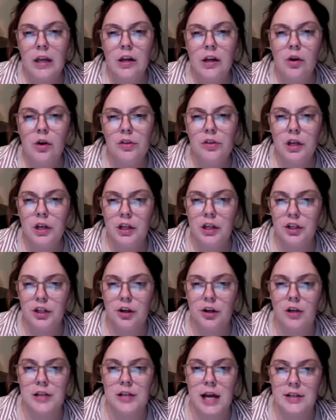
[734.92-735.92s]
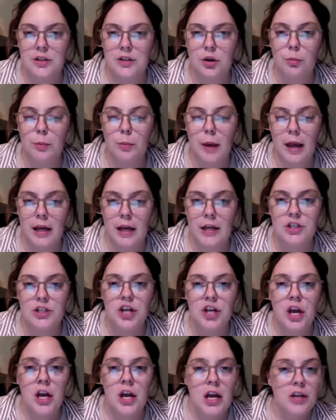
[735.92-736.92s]
and go to the, your contacts
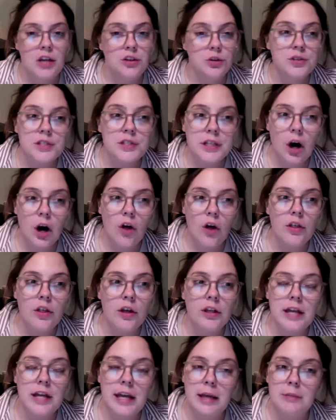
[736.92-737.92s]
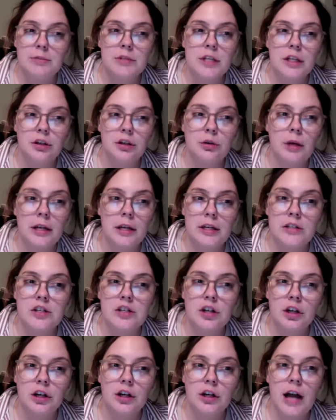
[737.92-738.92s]
homepage, and you'll see all the names that you
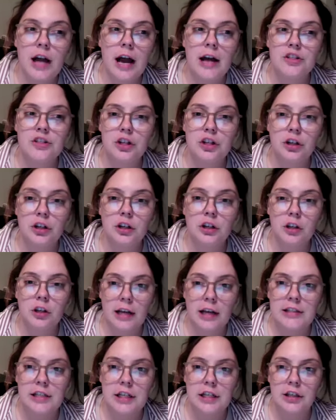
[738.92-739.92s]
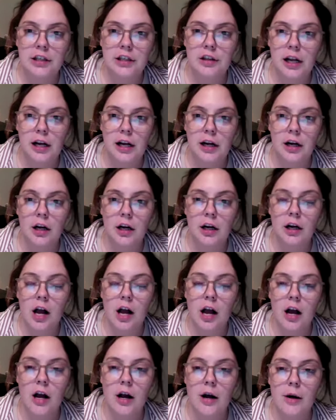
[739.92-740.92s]
entered as you're collecting
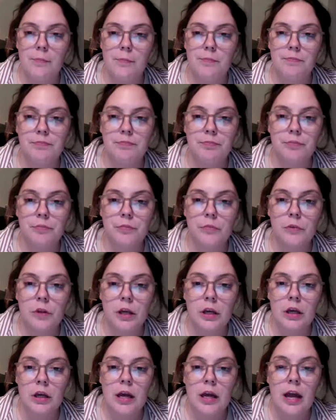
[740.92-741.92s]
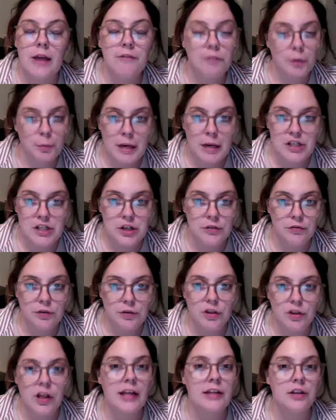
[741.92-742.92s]
their um, information
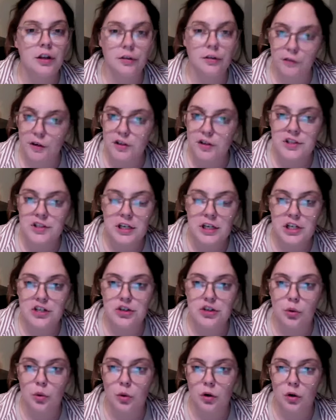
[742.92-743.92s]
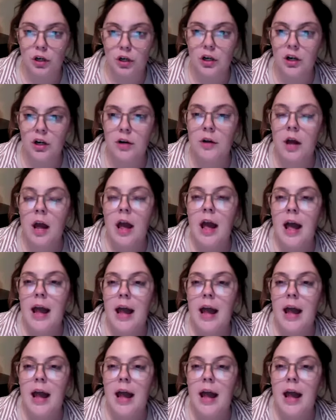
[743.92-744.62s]
for like their first initial order